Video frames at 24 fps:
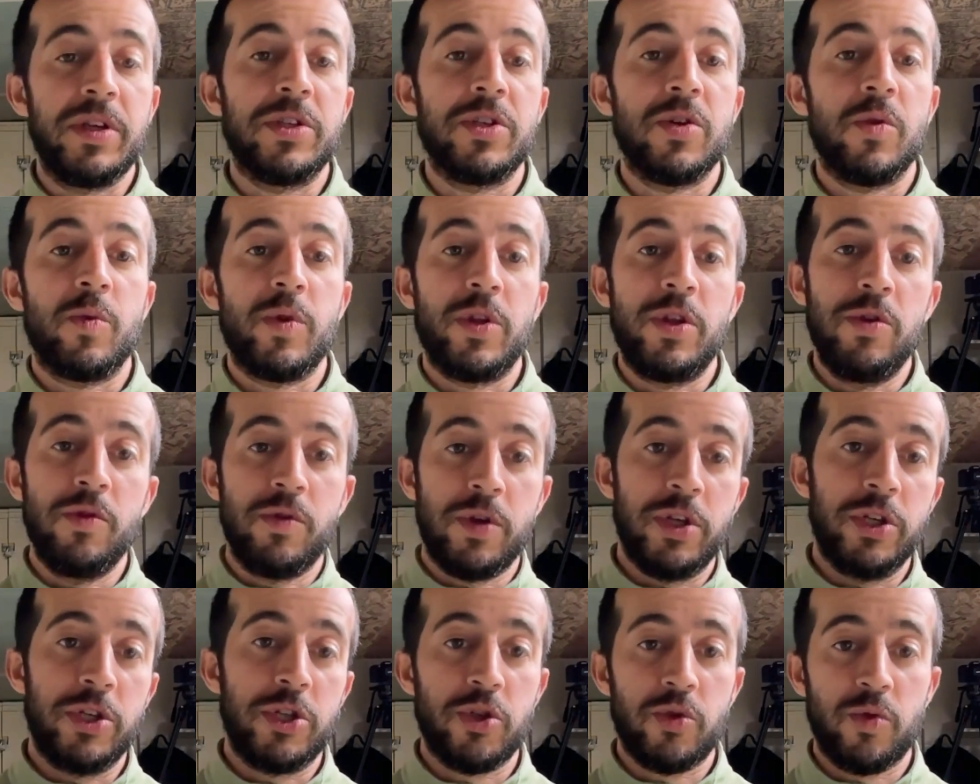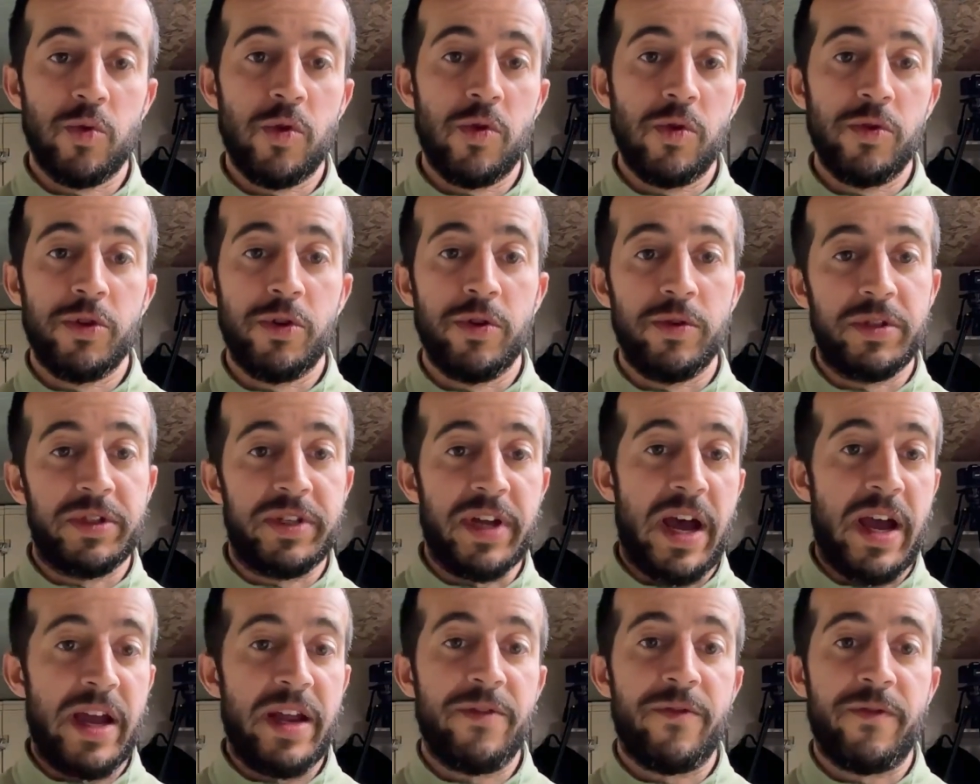So when you control your
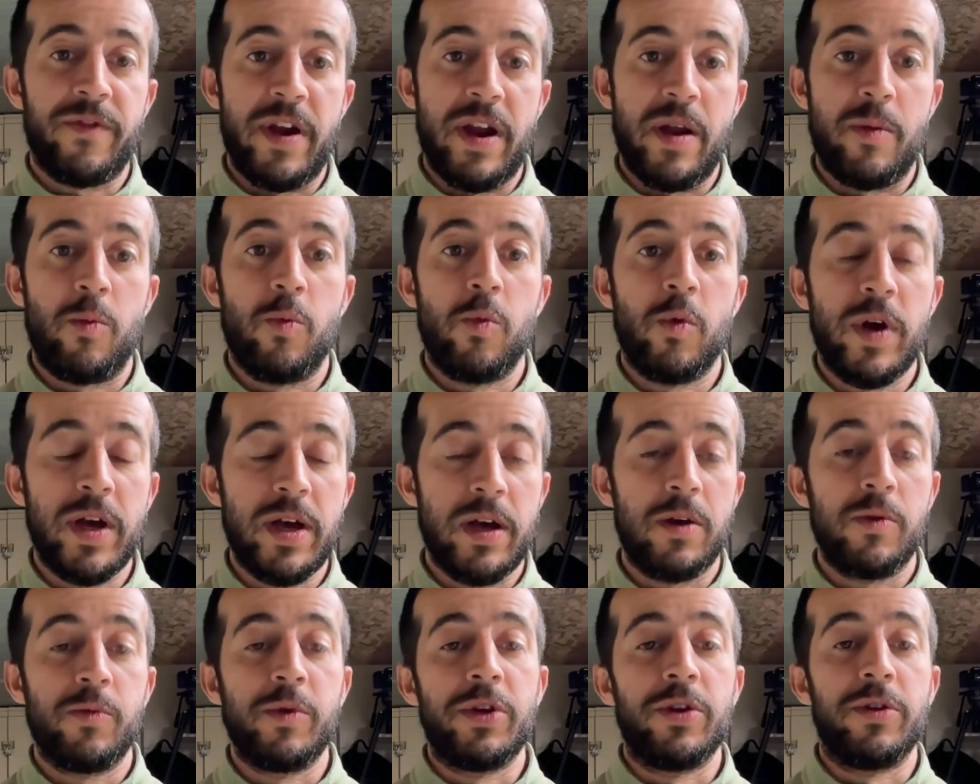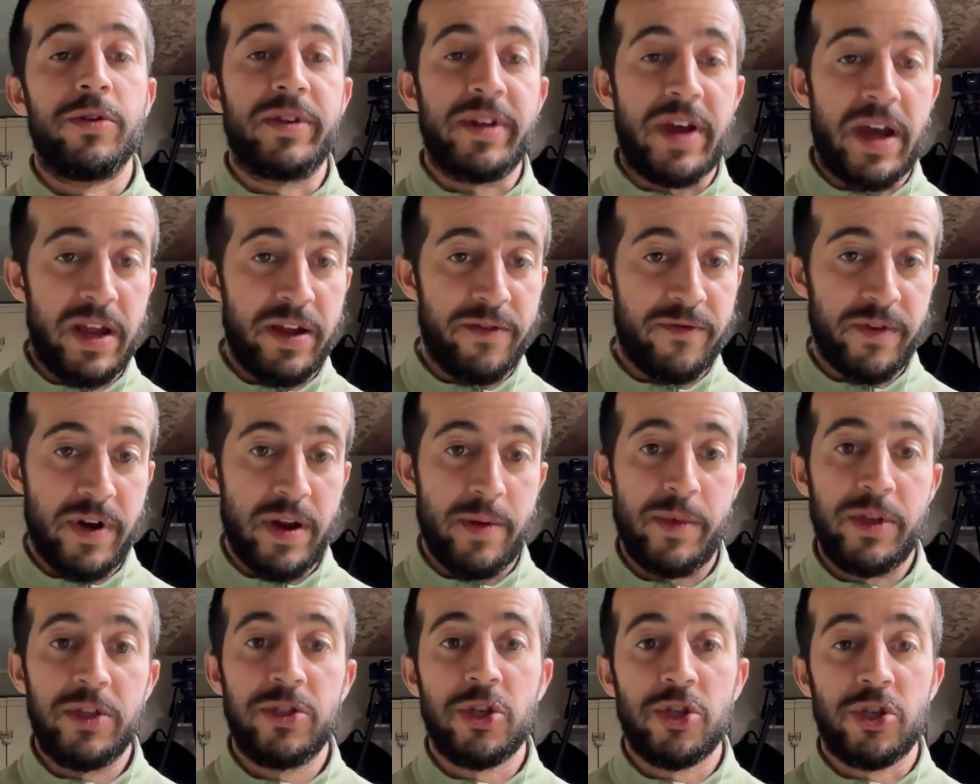diaphragm well, when your
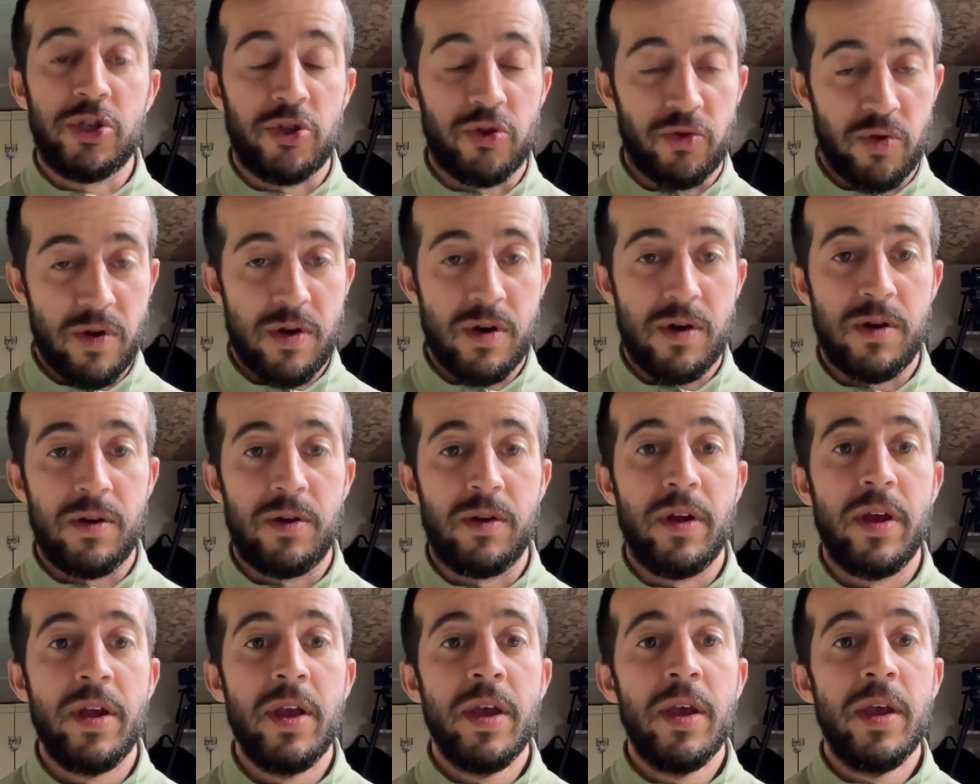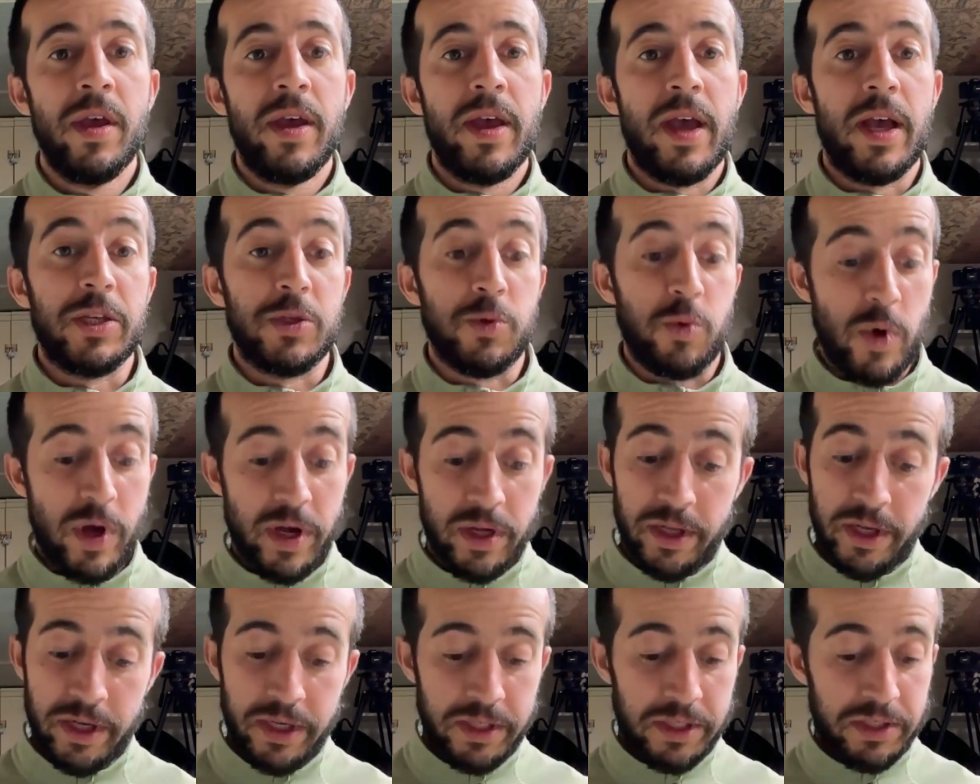diaphragm is strong, as
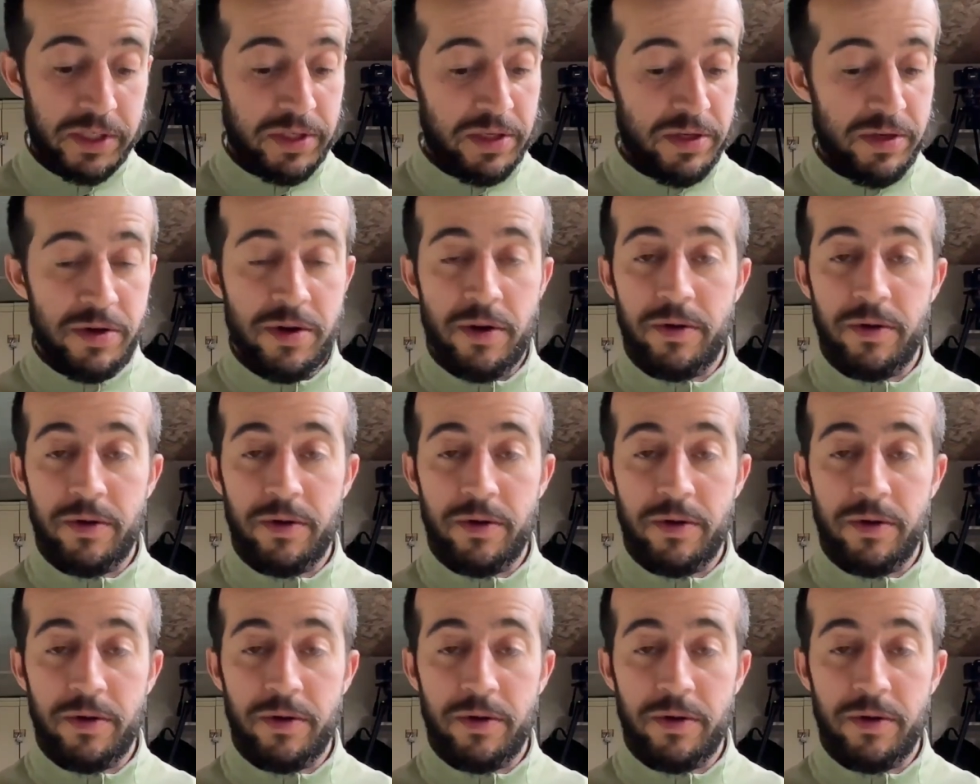well as,